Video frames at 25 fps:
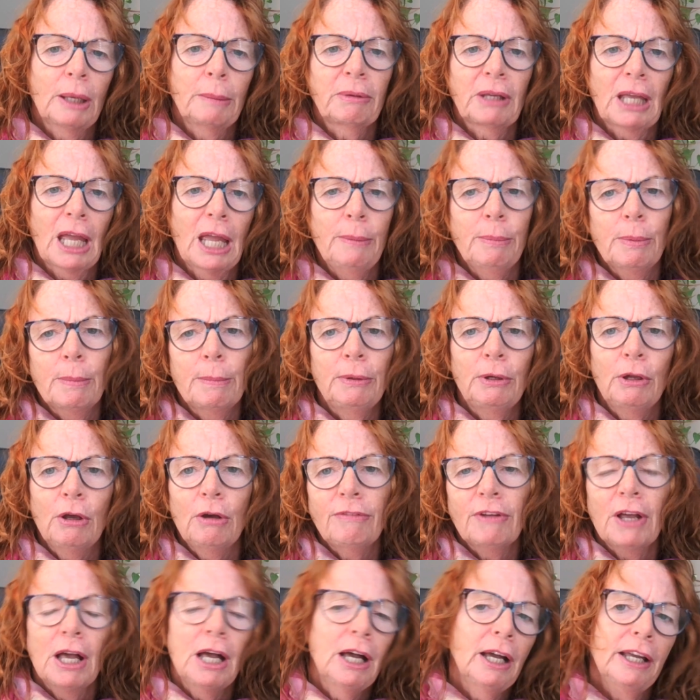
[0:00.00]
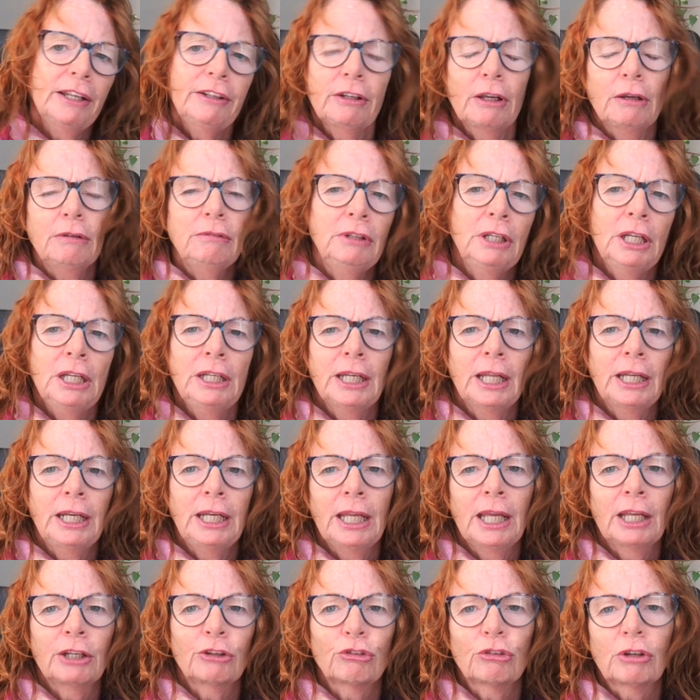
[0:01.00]
I'm capable of. I don't need
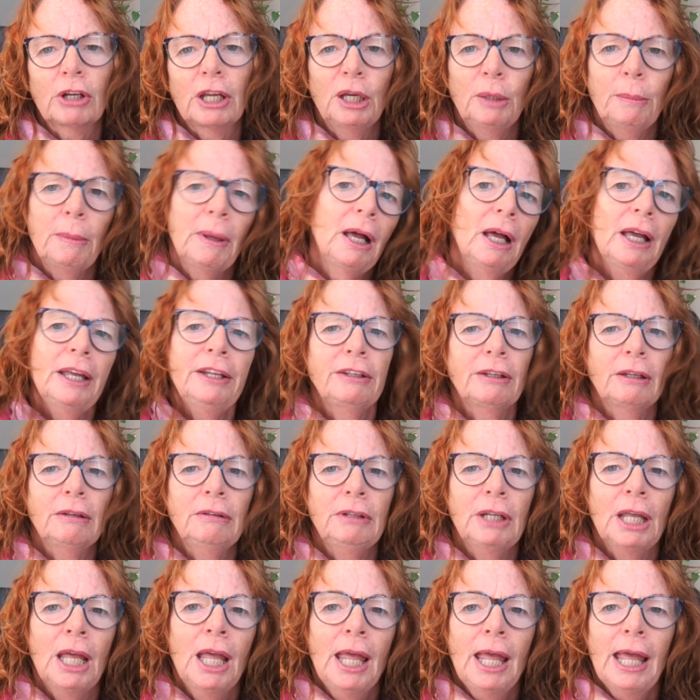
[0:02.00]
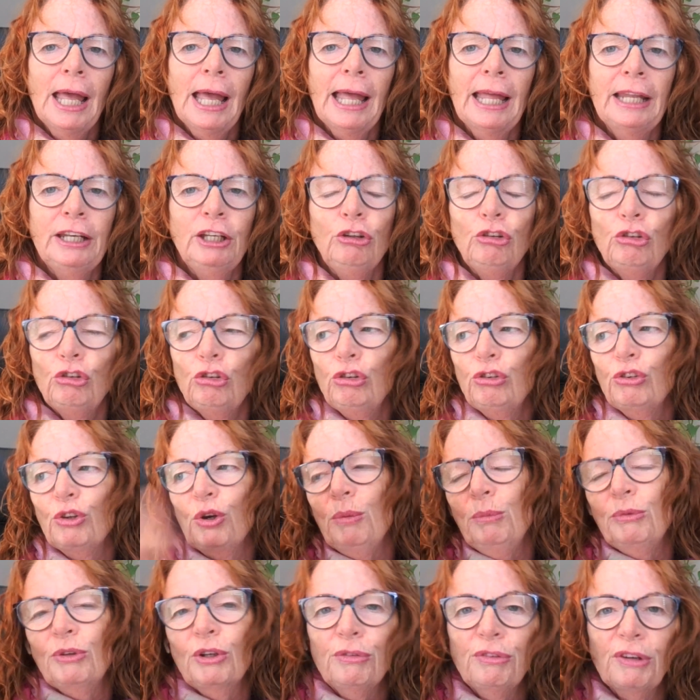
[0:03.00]
any extra help. I don't." And he
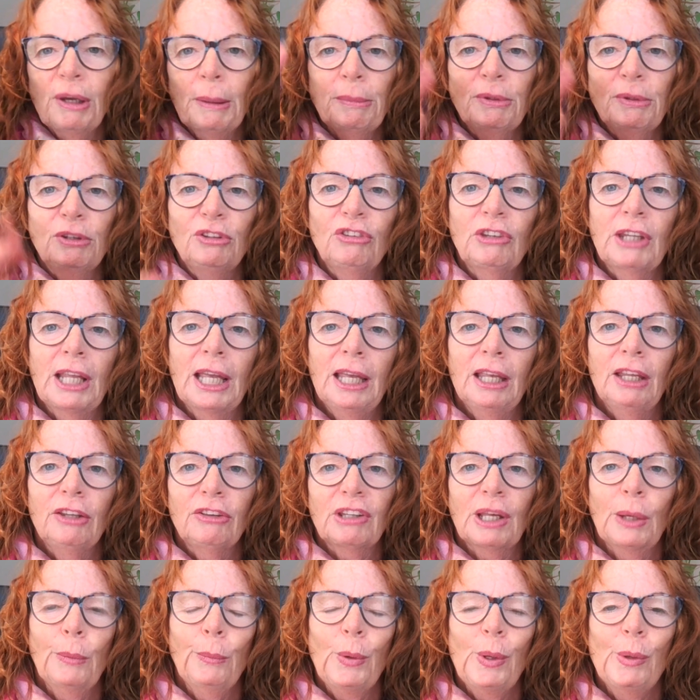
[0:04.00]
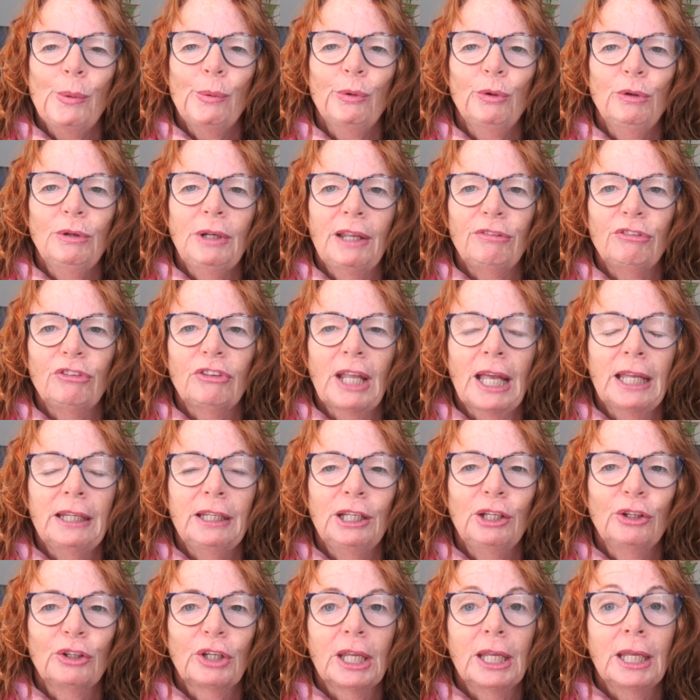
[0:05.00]
stormed off up the stairs, and we were all left
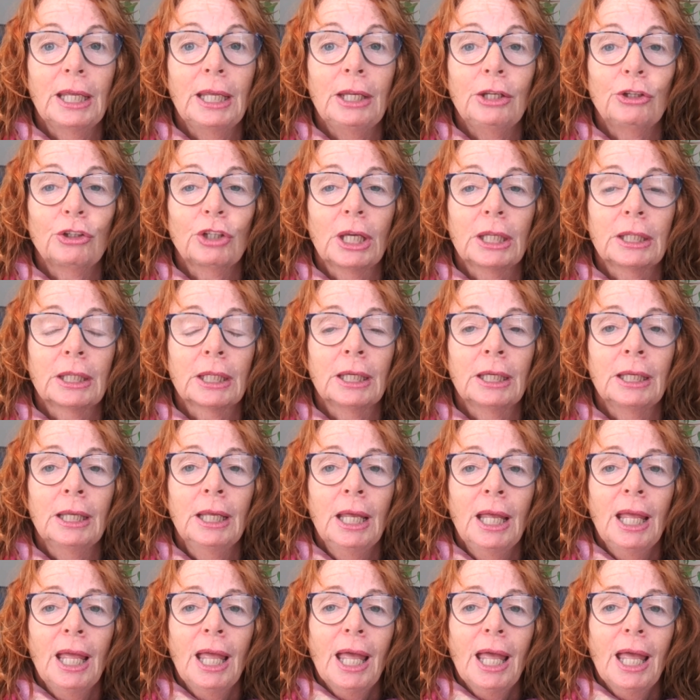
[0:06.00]
standing looking at each other.